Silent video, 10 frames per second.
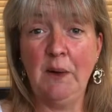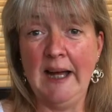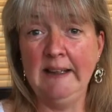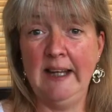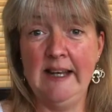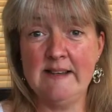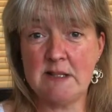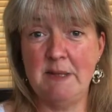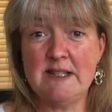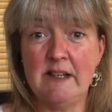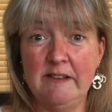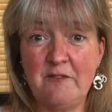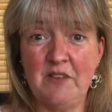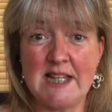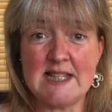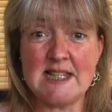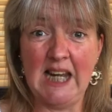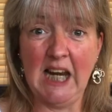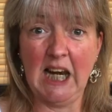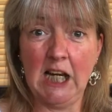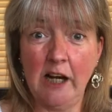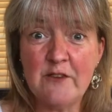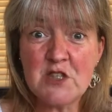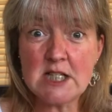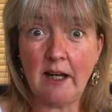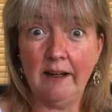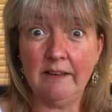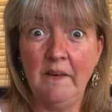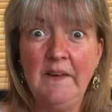and intermittent fasting lifestyle.